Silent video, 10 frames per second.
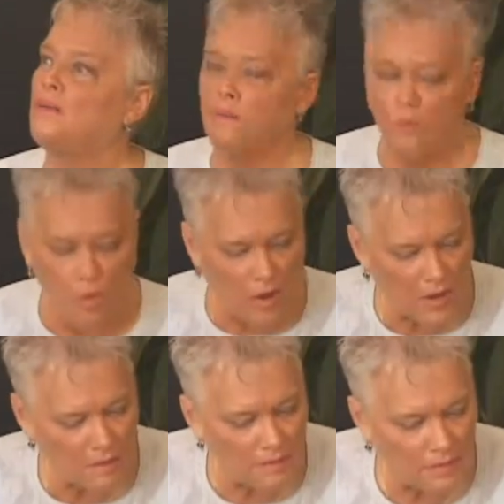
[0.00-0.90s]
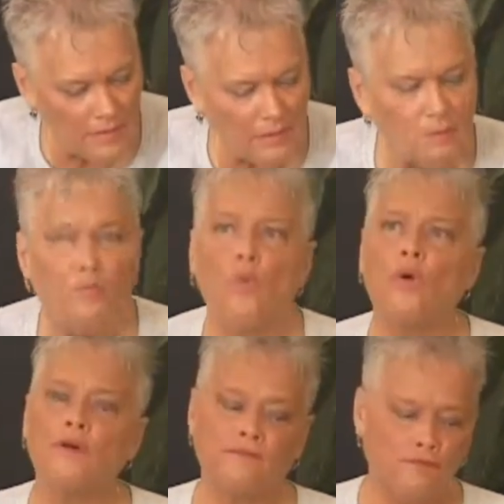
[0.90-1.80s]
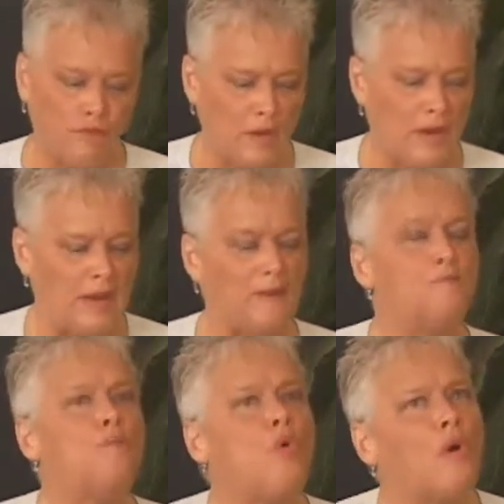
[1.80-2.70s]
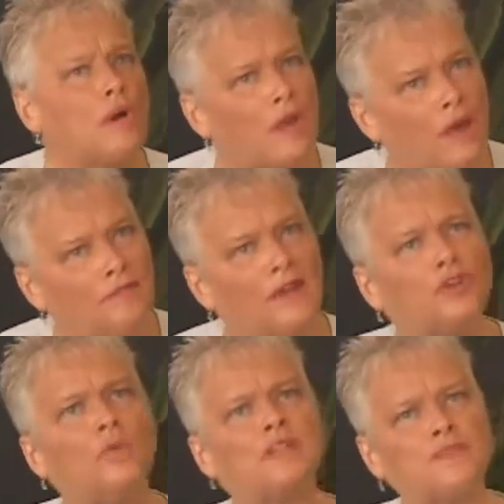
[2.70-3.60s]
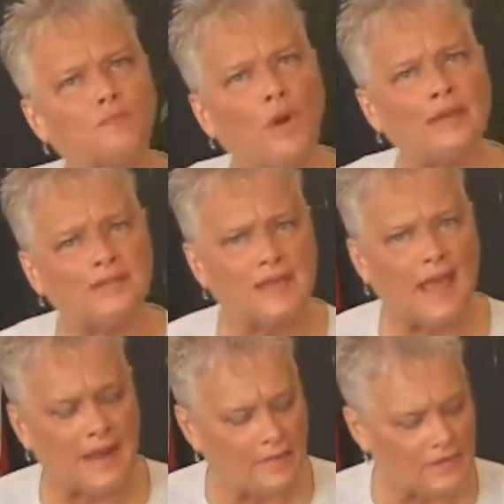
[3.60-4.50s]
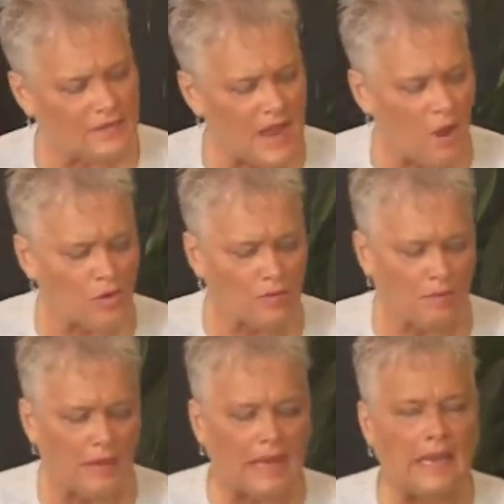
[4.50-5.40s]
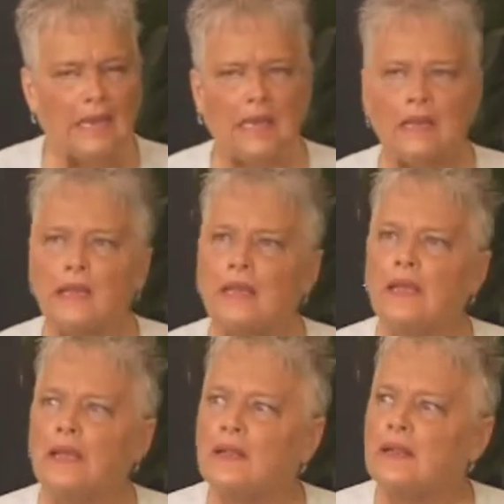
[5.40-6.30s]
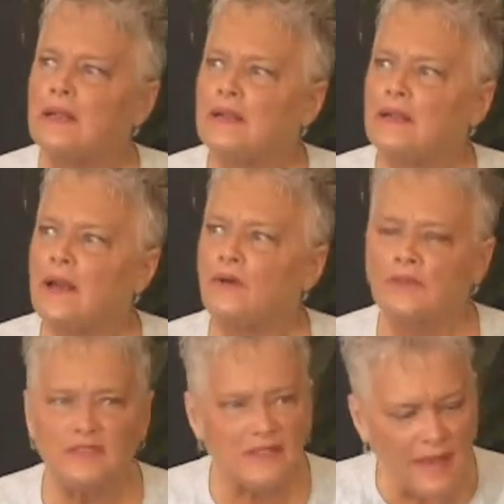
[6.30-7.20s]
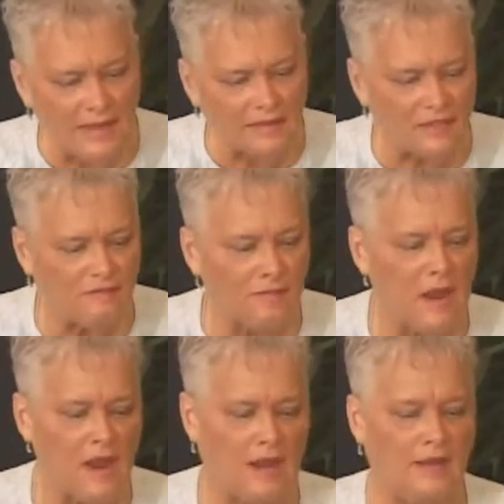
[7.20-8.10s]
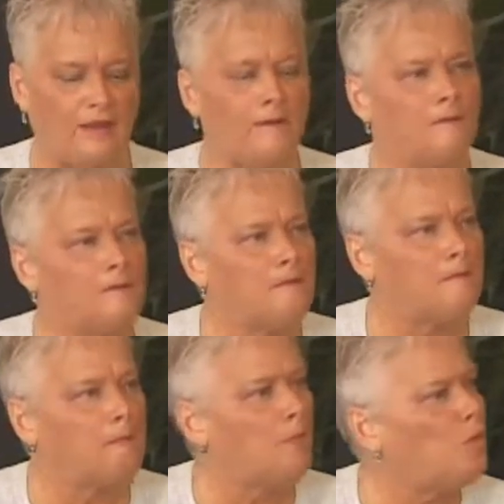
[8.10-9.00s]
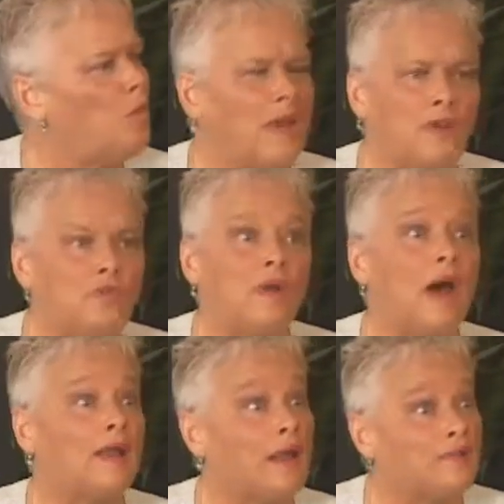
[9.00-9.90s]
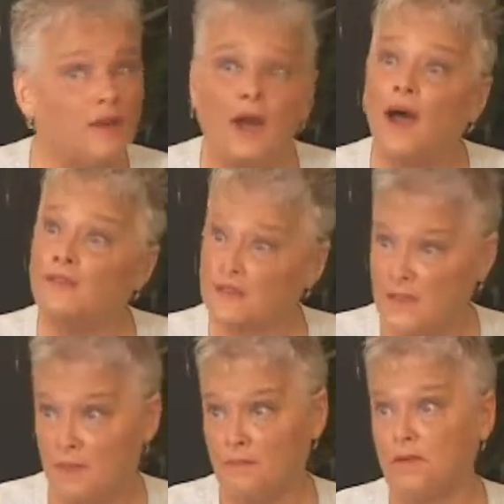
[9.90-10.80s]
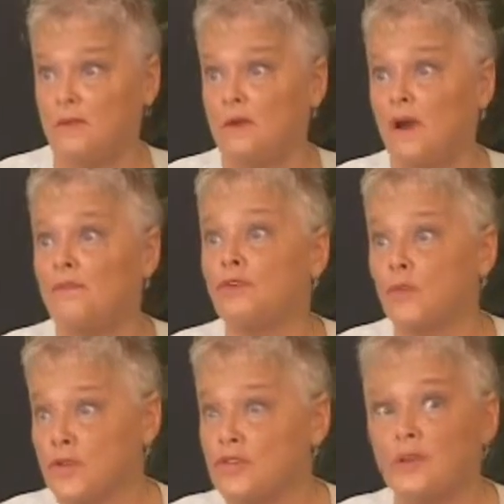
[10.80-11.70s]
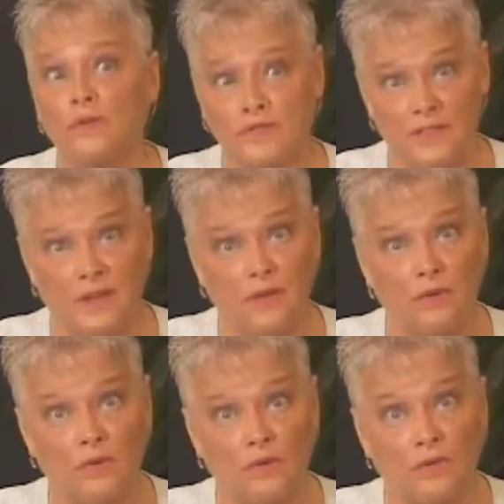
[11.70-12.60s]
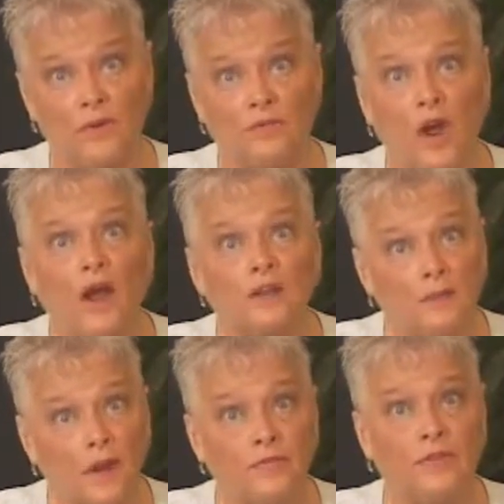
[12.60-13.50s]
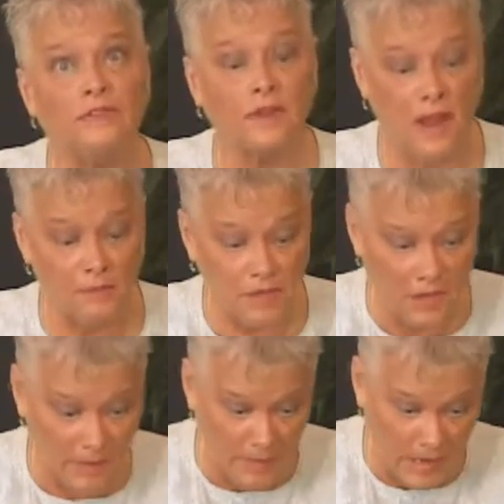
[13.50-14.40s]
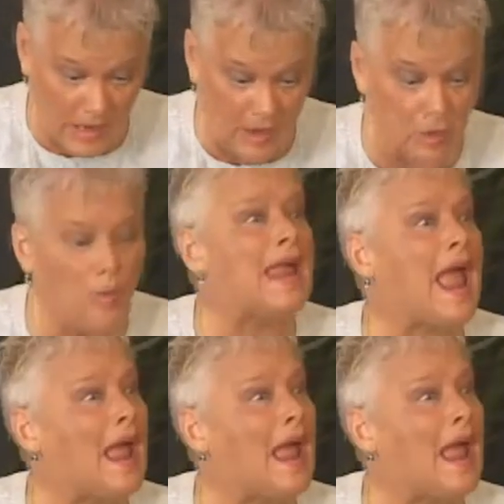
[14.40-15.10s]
more complete, more free, more loving, to express that on this outer plane. Now, in the science of mind, we do not have a concept of original sin. We've talked about this time and time again. We